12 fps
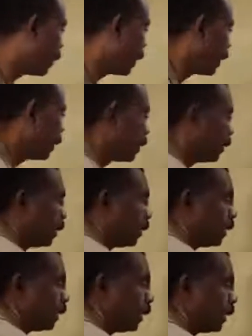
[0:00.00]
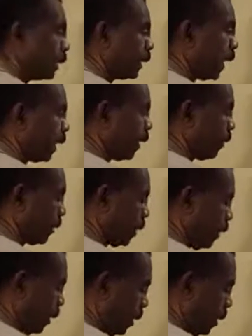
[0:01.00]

Well, let's check it out.